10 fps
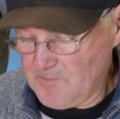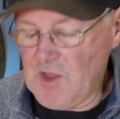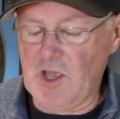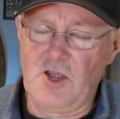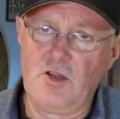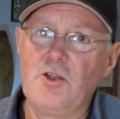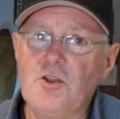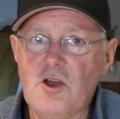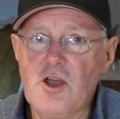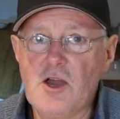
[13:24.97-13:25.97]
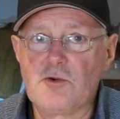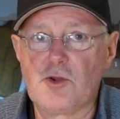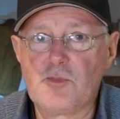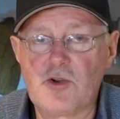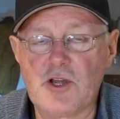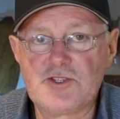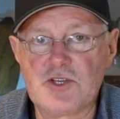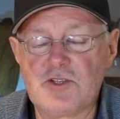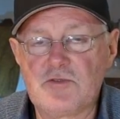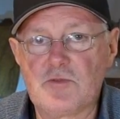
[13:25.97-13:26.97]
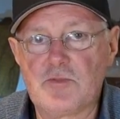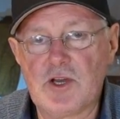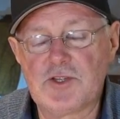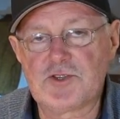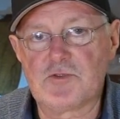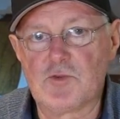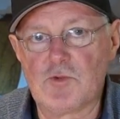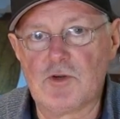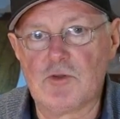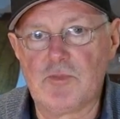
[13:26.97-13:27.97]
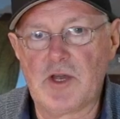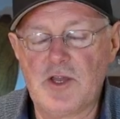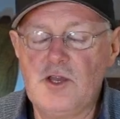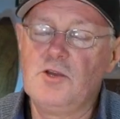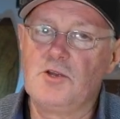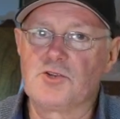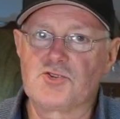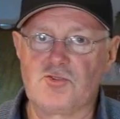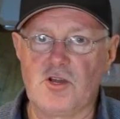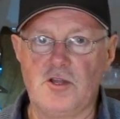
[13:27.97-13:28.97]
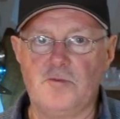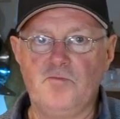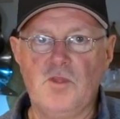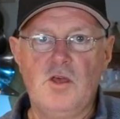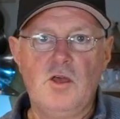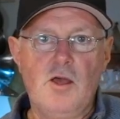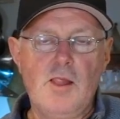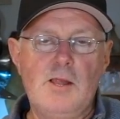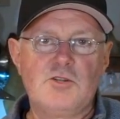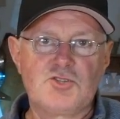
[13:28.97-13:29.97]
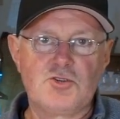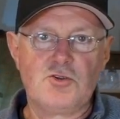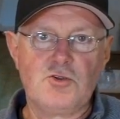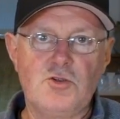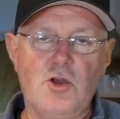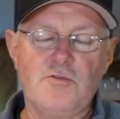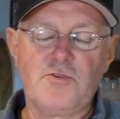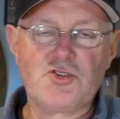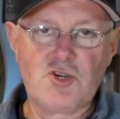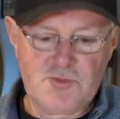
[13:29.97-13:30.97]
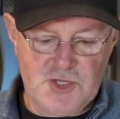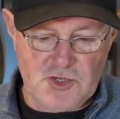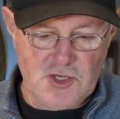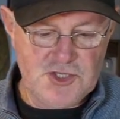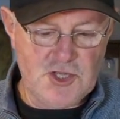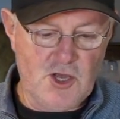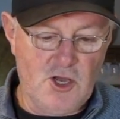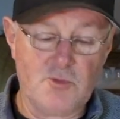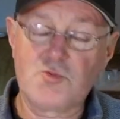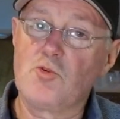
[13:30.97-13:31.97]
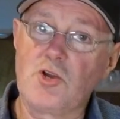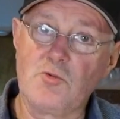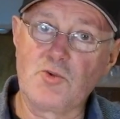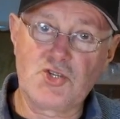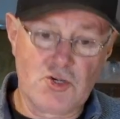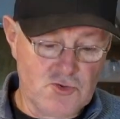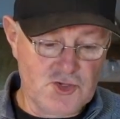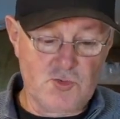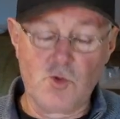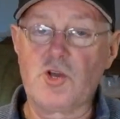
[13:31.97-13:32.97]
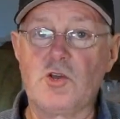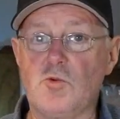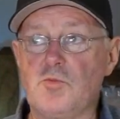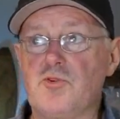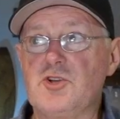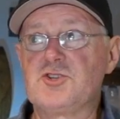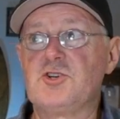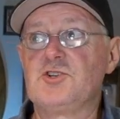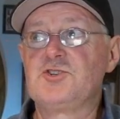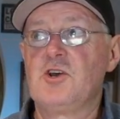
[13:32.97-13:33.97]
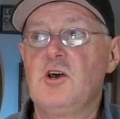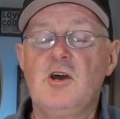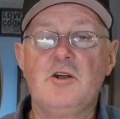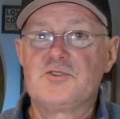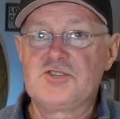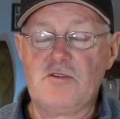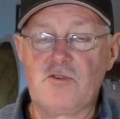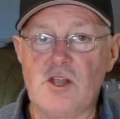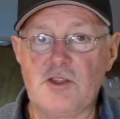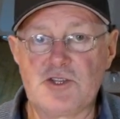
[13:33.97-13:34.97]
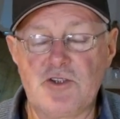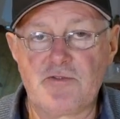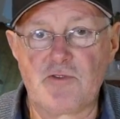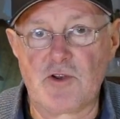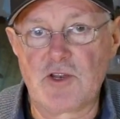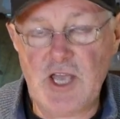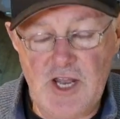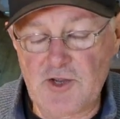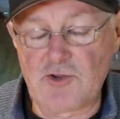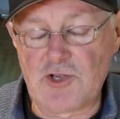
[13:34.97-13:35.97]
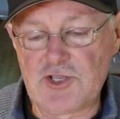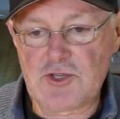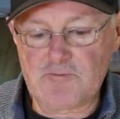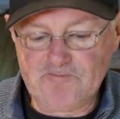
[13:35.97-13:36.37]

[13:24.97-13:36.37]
And I don't know how it operates in different parts of the world, but here in Australia, to go for jobs in nursing homes, working with children, working with prisoners, several other different categories,